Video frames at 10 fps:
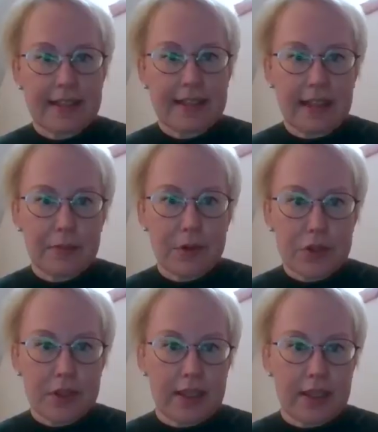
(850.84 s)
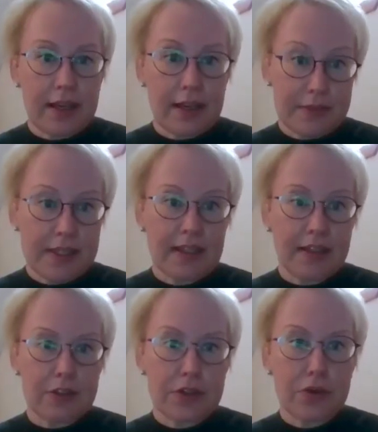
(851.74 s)
they are mostly
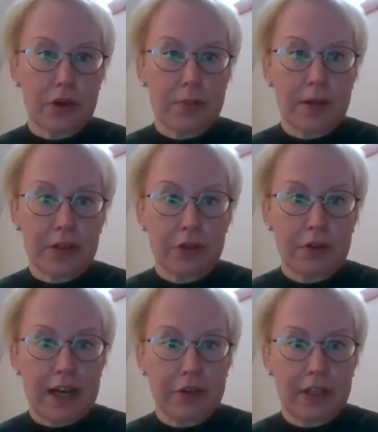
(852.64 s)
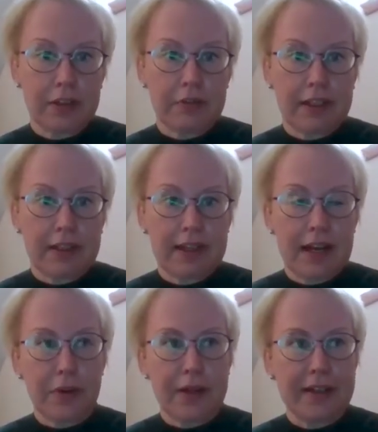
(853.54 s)
seniors who are about to graduate right
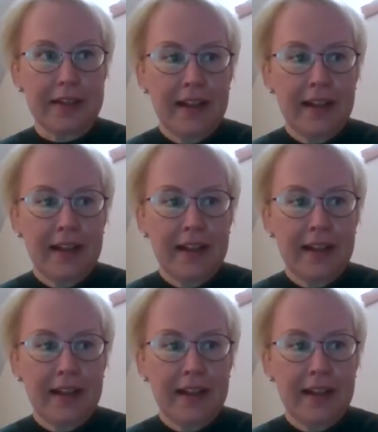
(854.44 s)
now, and